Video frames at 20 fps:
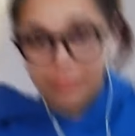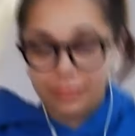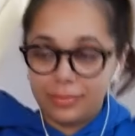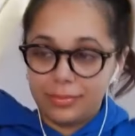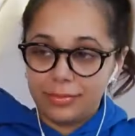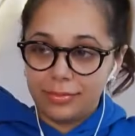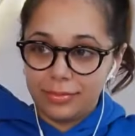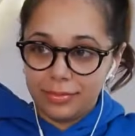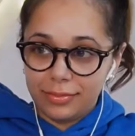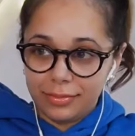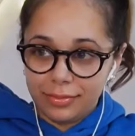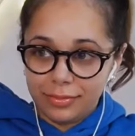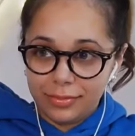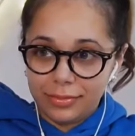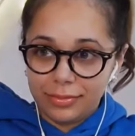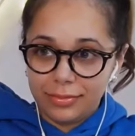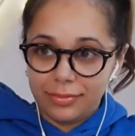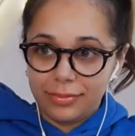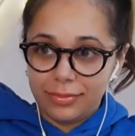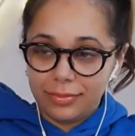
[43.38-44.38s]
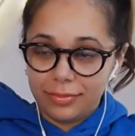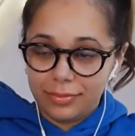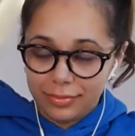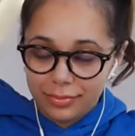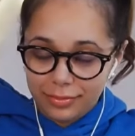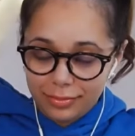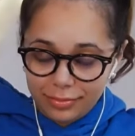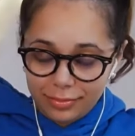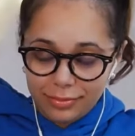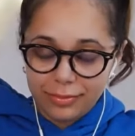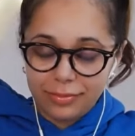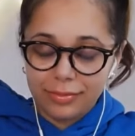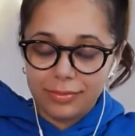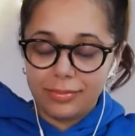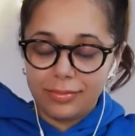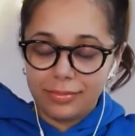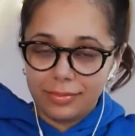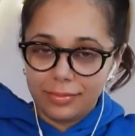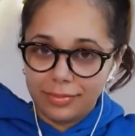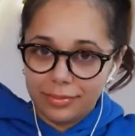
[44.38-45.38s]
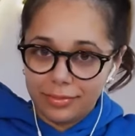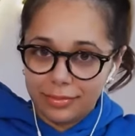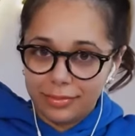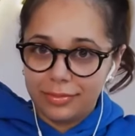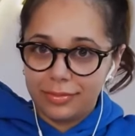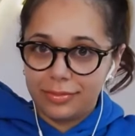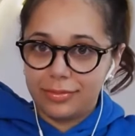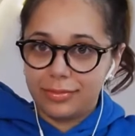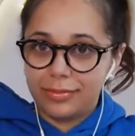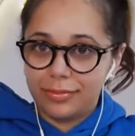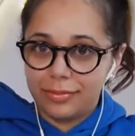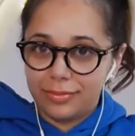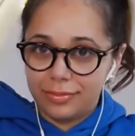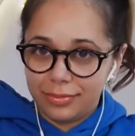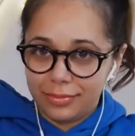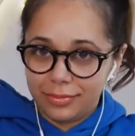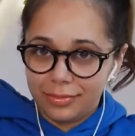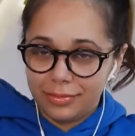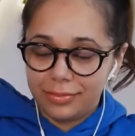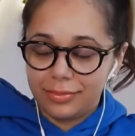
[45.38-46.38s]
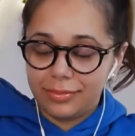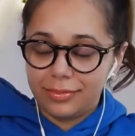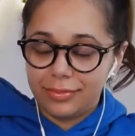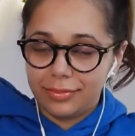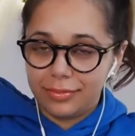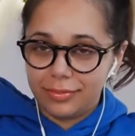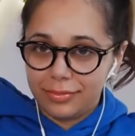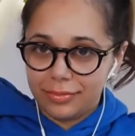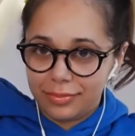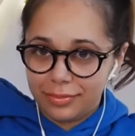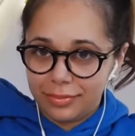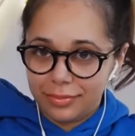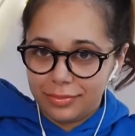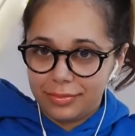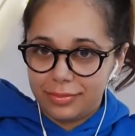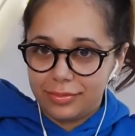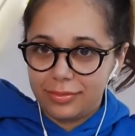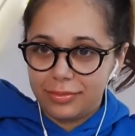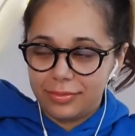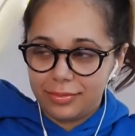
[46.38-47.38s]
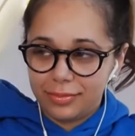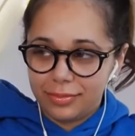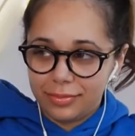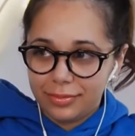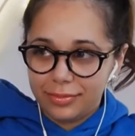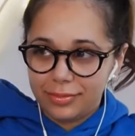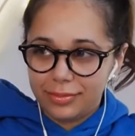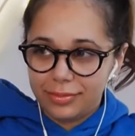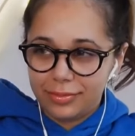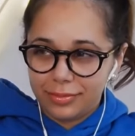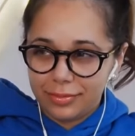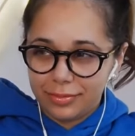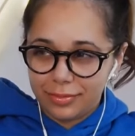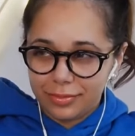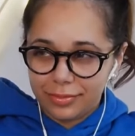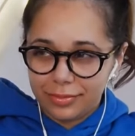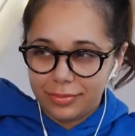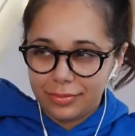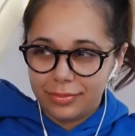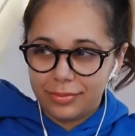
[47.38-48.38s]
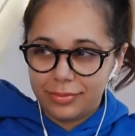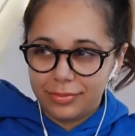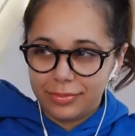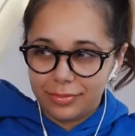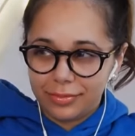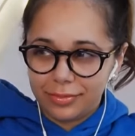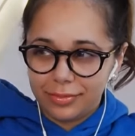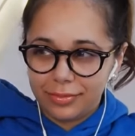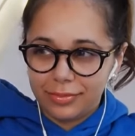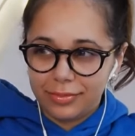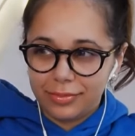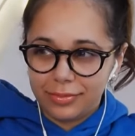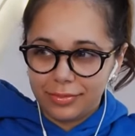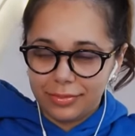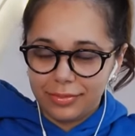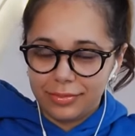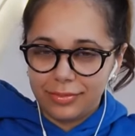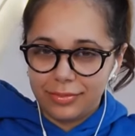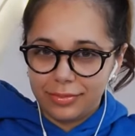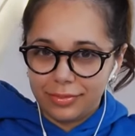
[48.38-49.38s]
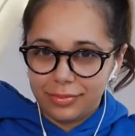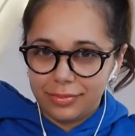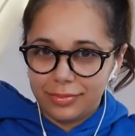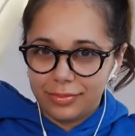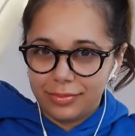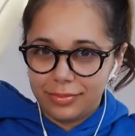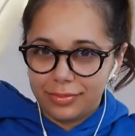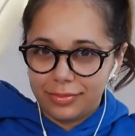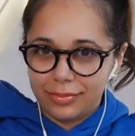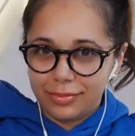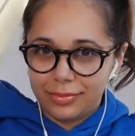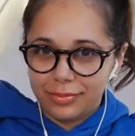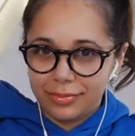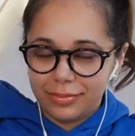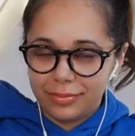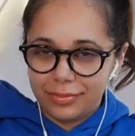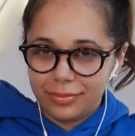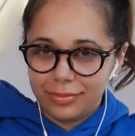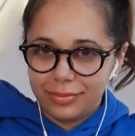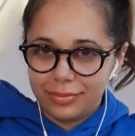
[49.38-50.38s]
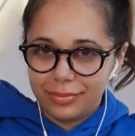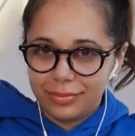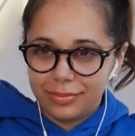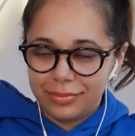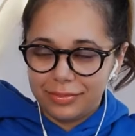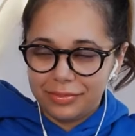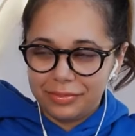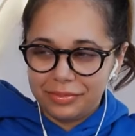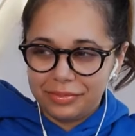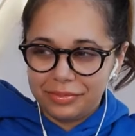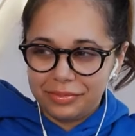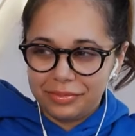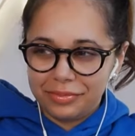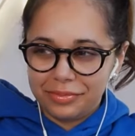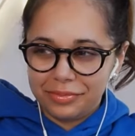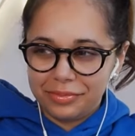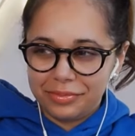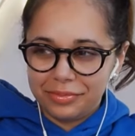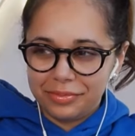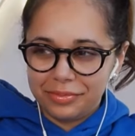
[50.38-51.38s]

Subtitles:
(not speaking)